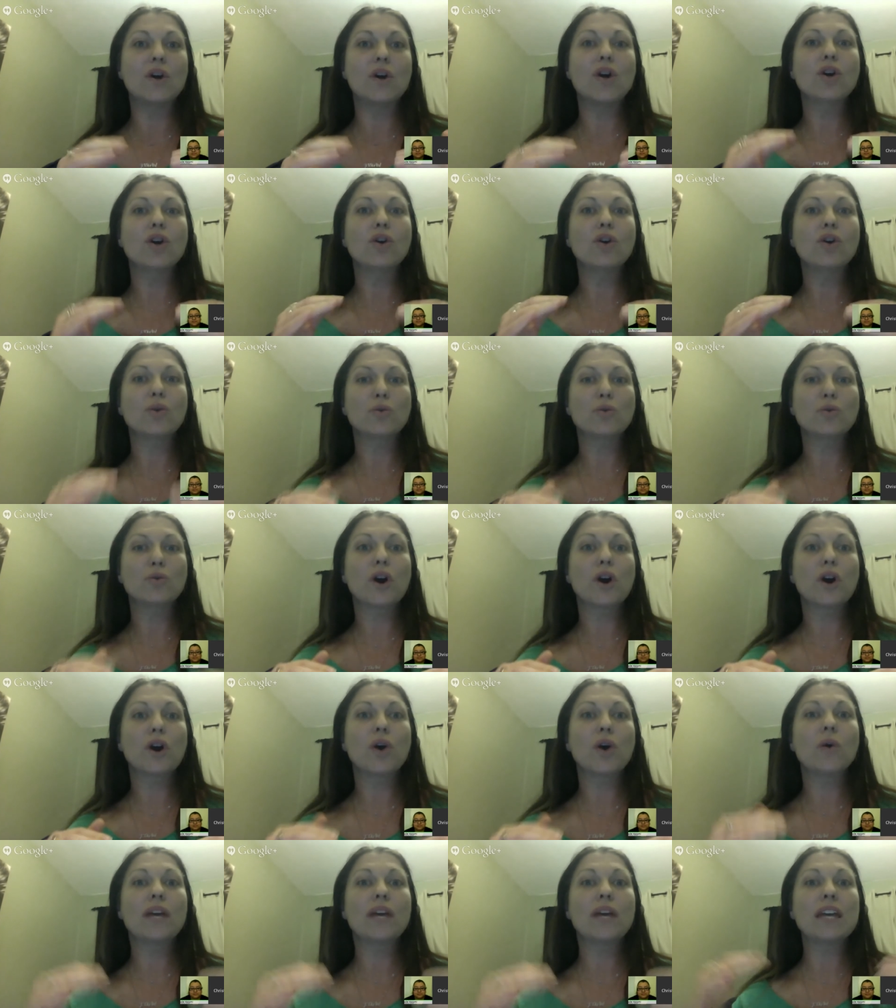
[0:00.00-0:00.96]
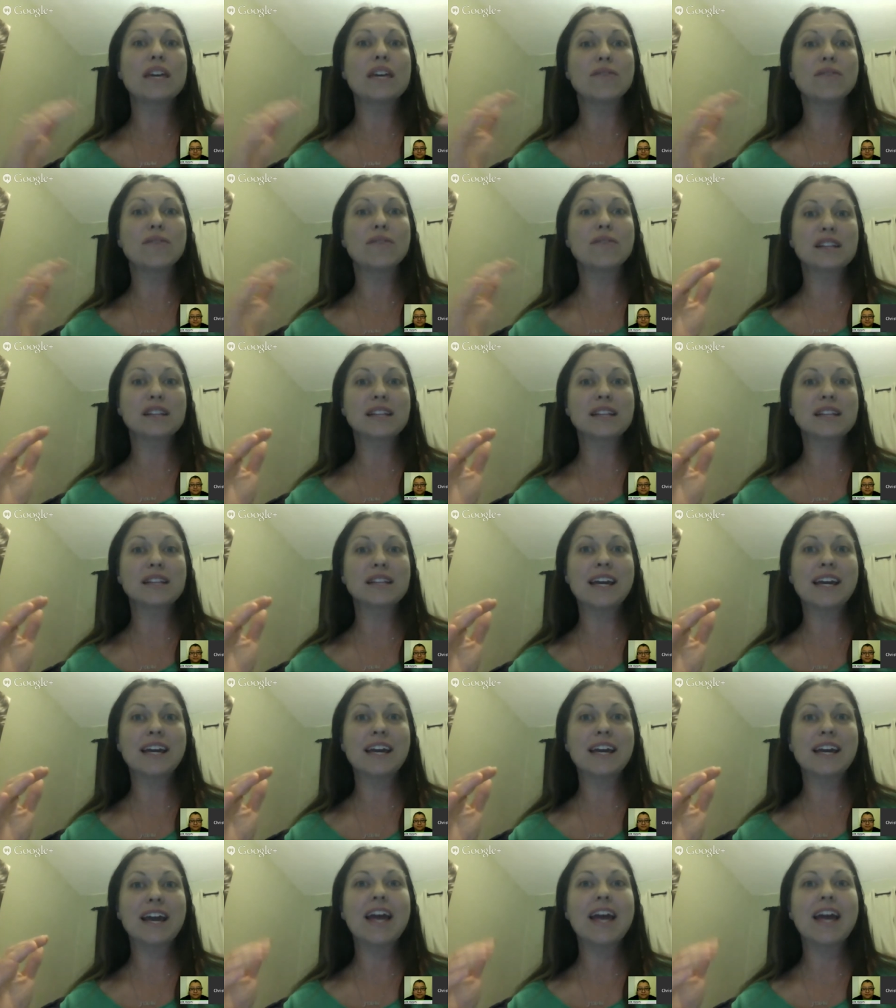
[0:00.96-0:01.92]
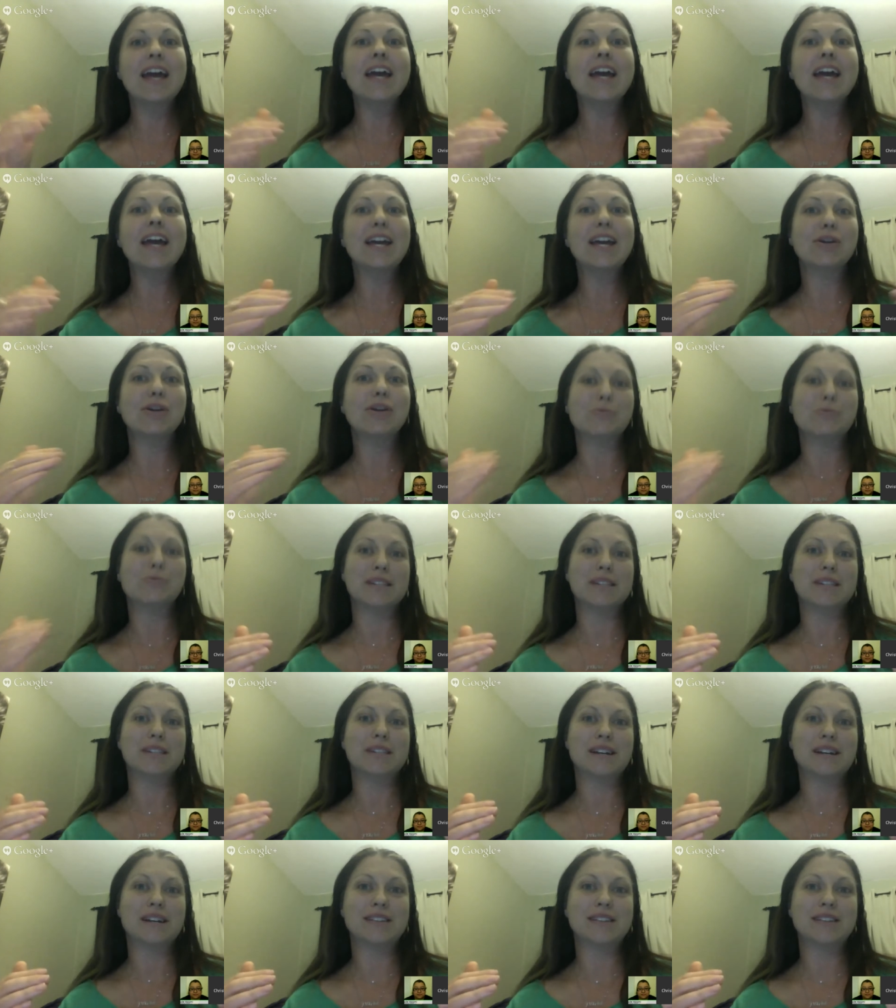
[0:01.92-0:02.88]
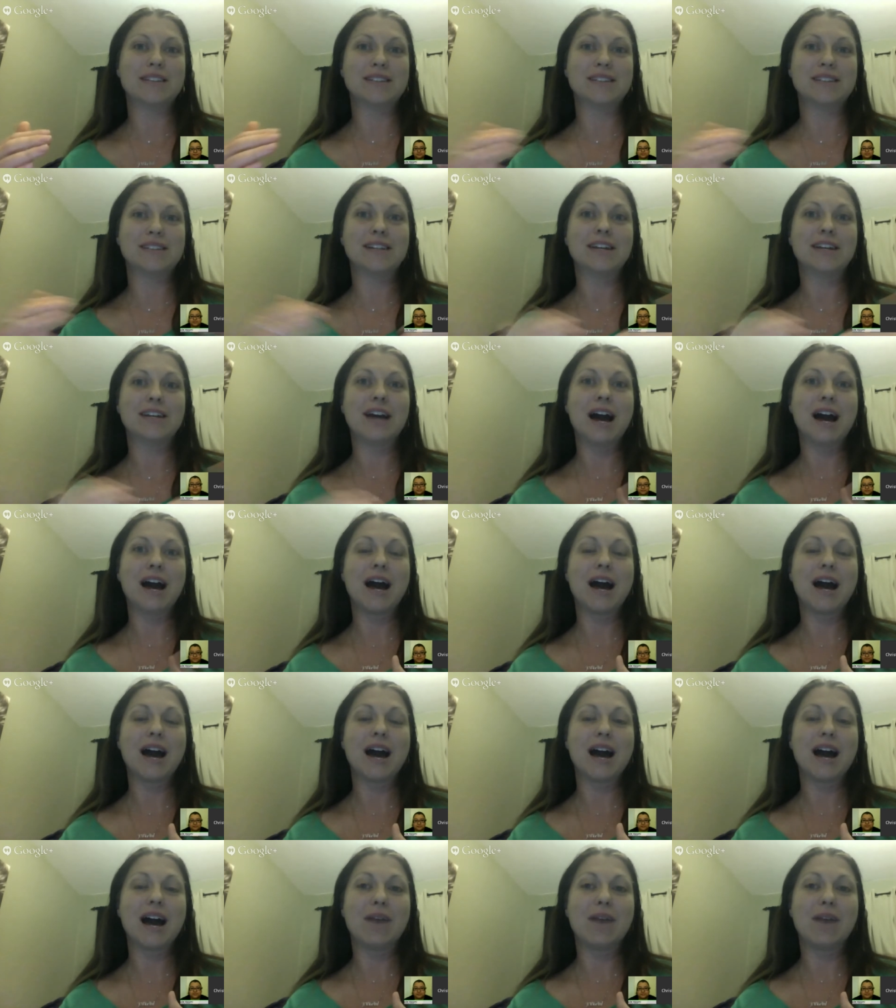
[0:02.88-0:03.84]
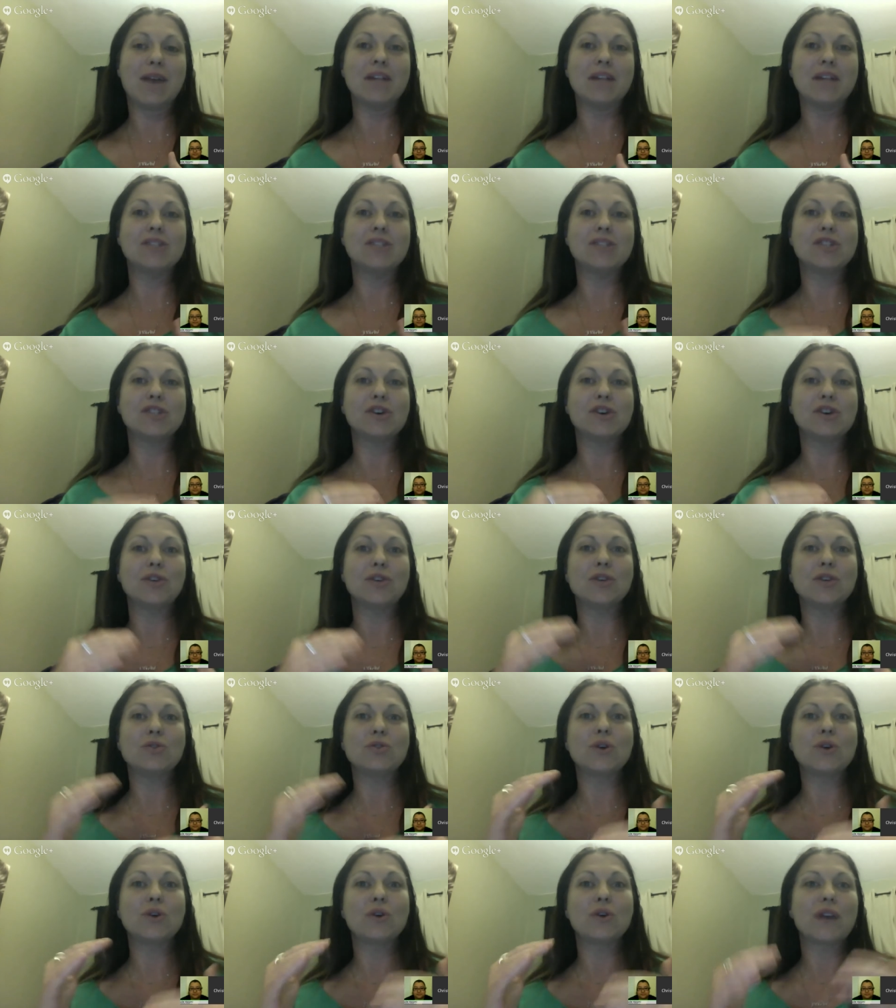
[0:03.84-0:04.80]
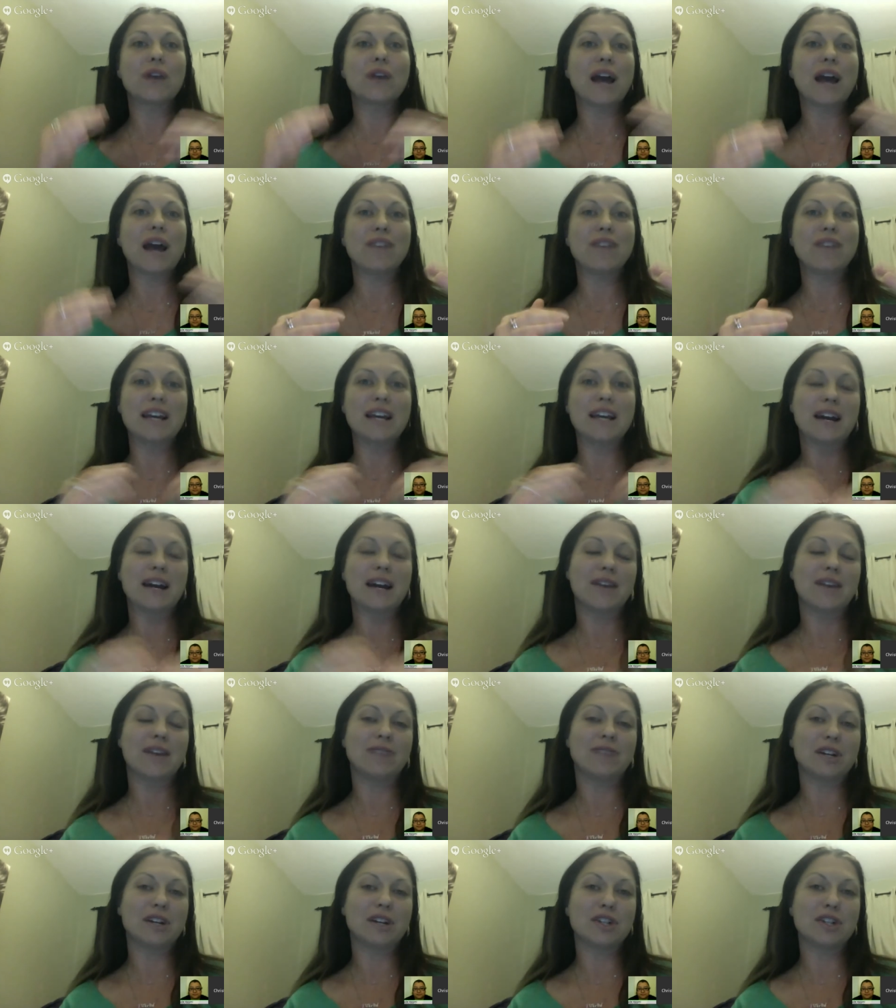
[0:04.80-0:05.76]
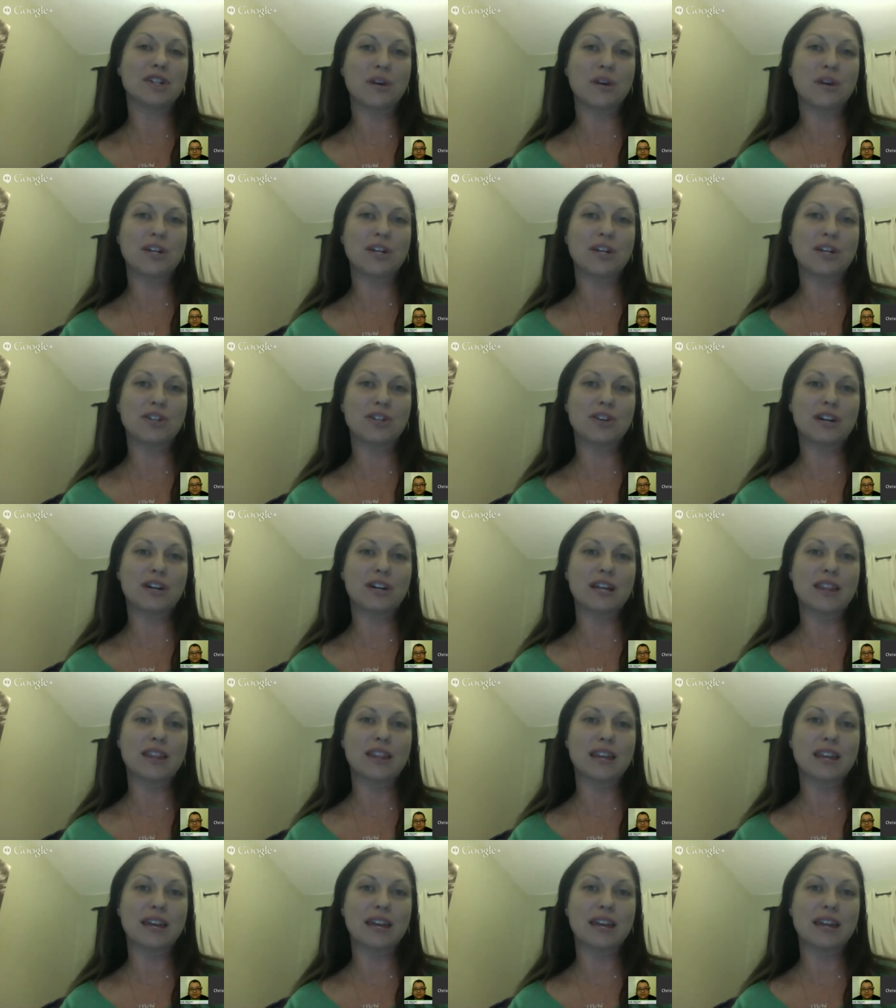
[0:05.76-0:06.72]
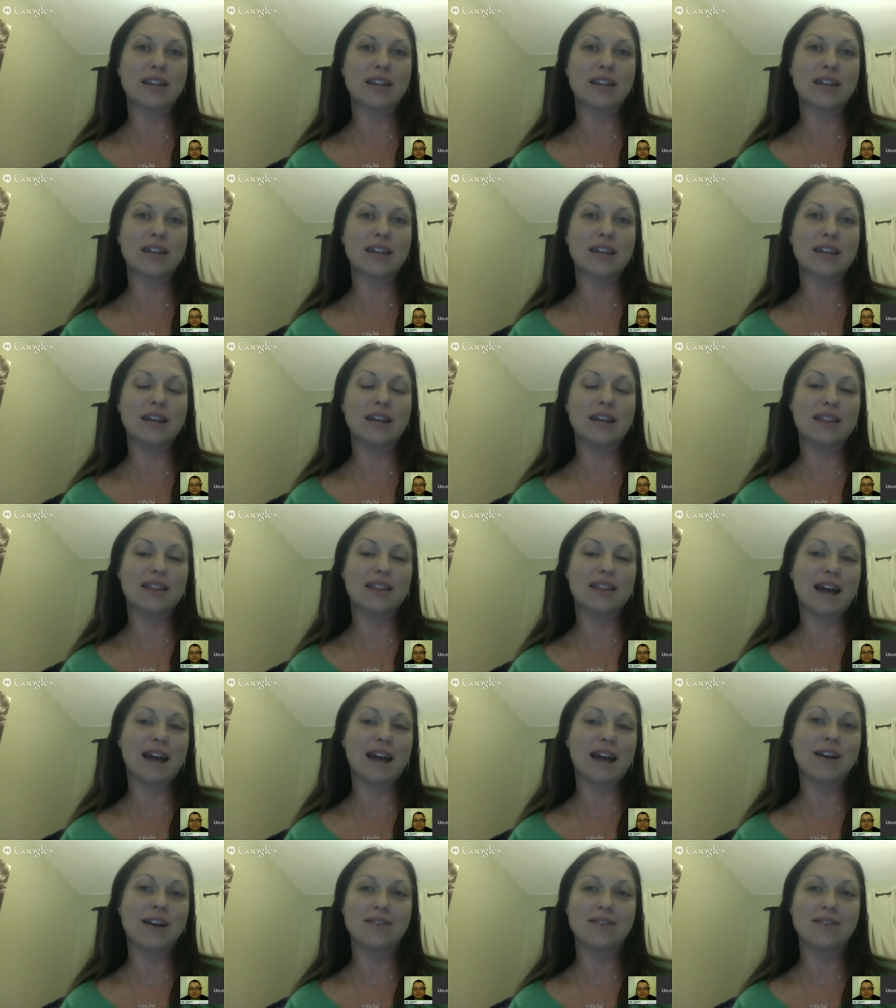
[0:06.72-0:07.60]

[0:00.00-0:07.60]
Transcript: grow evenly in your business, and so you don't have any kind of fluctuation or anything in that.